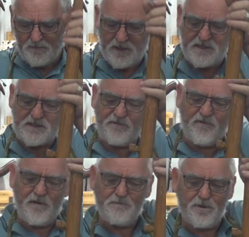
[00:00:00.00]
because if
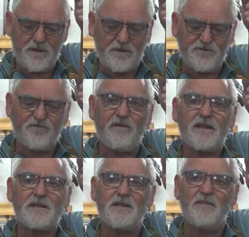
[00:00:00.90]
I put it
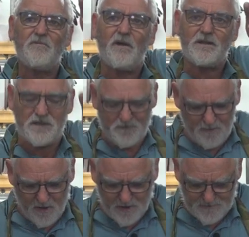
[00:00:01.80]
directly in the one
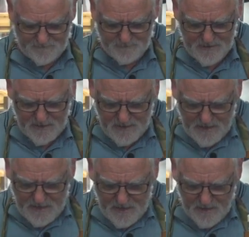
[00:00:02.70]
spot,
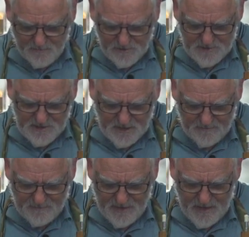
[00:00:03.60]
it wouldn't
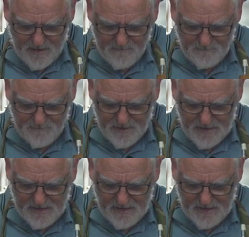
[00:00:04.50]
slip there, but